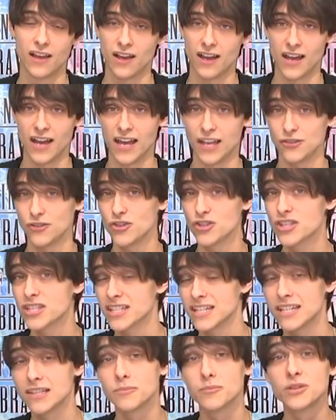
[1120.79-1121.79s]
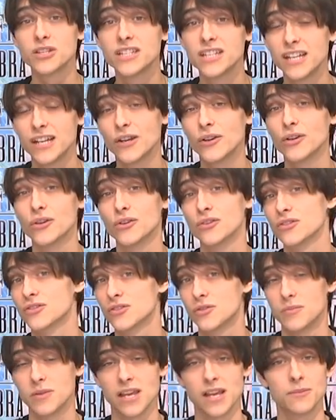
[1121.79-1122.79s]
And you just need the materials
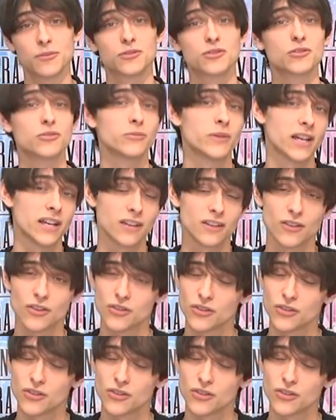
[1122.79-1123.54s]
to be able to awaken your